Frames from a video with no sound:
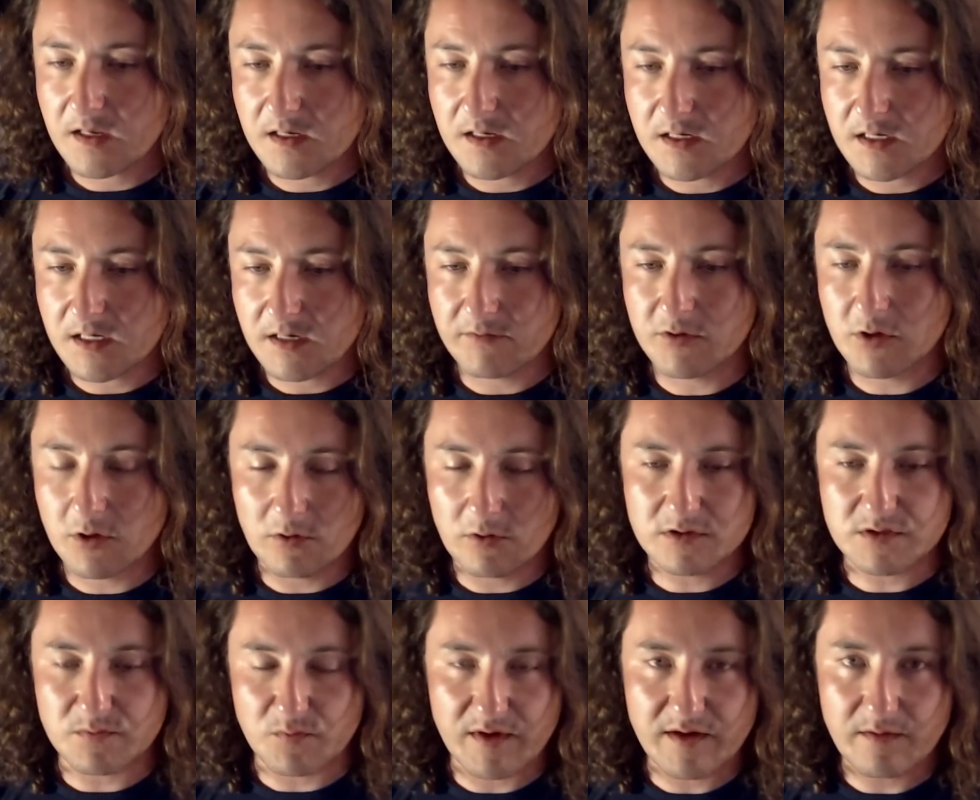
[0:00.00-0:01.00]
Even though it
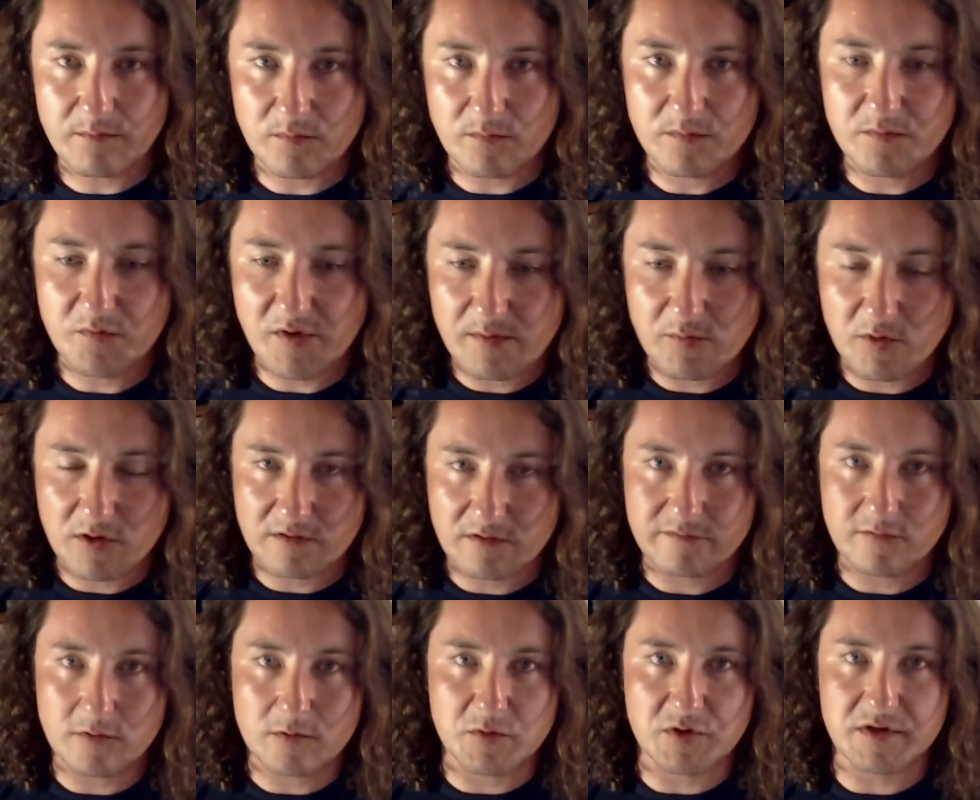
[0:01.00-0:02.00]
was way more
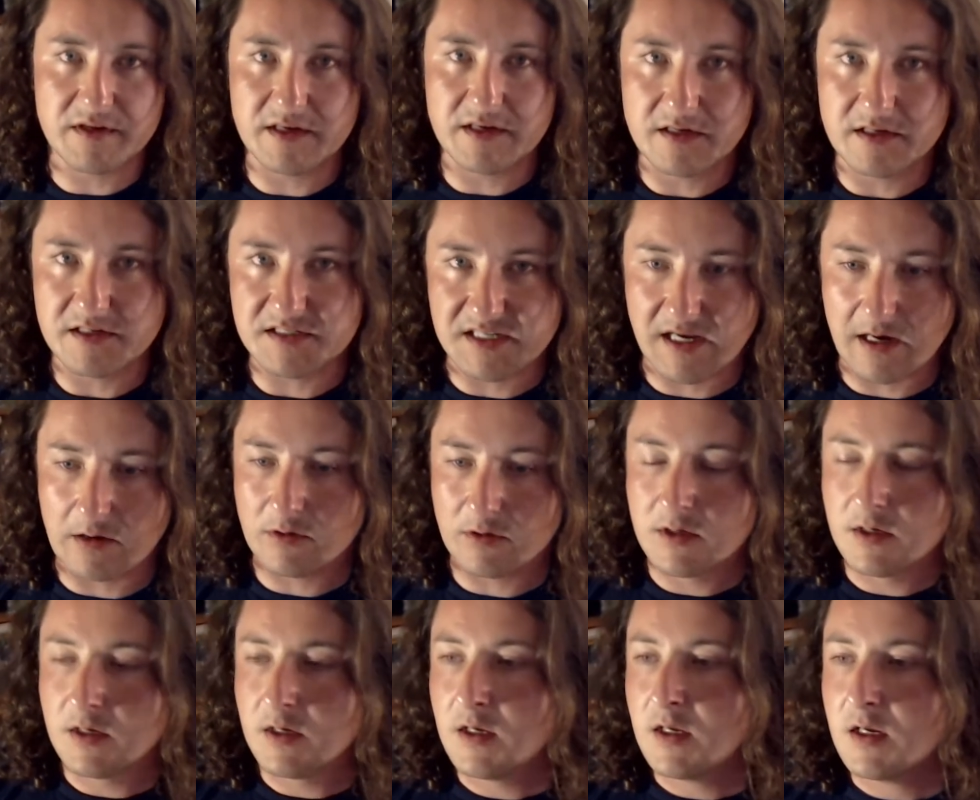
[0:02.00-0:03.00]
affordable than it is now,
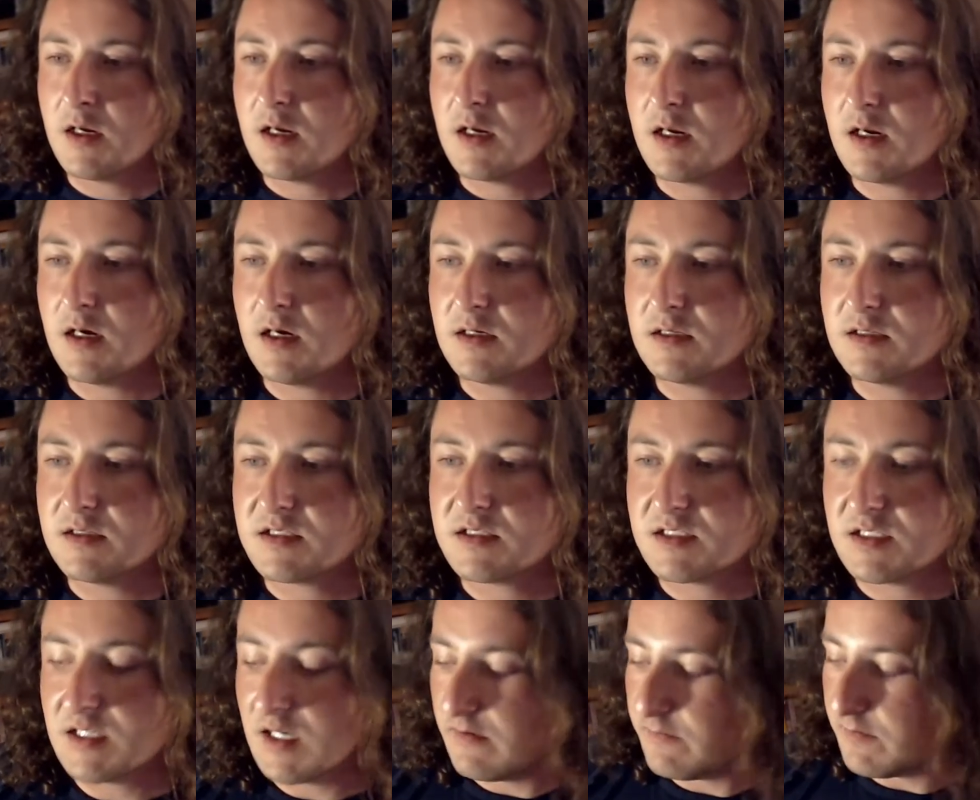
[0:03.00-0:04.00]

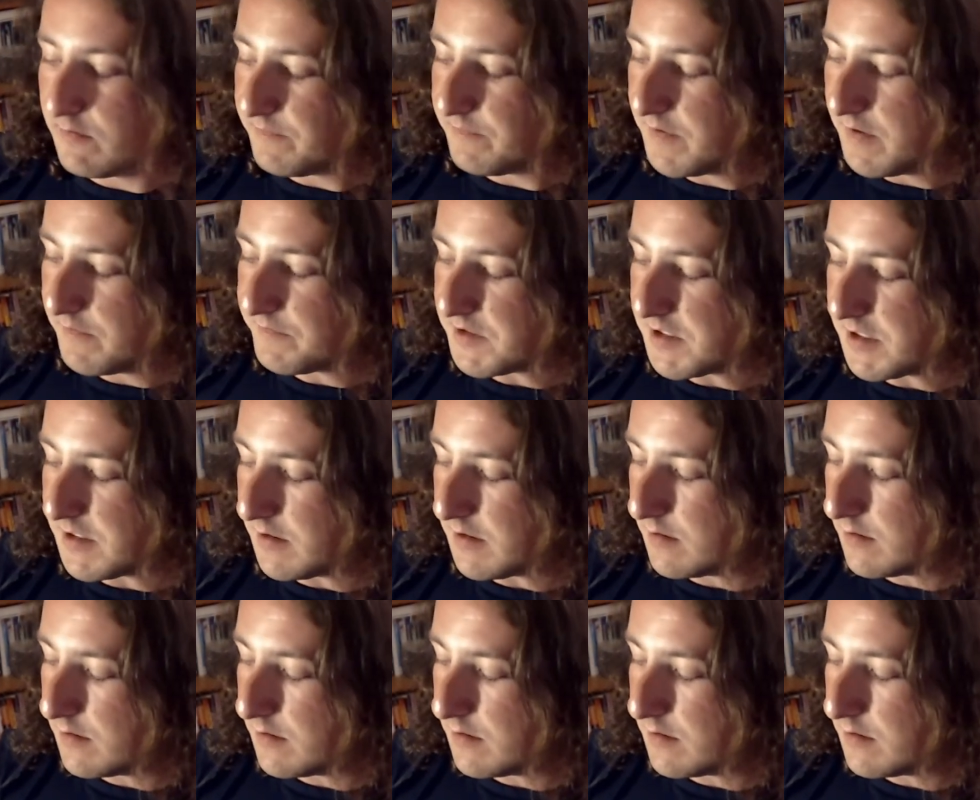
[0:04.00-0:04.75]
$7.50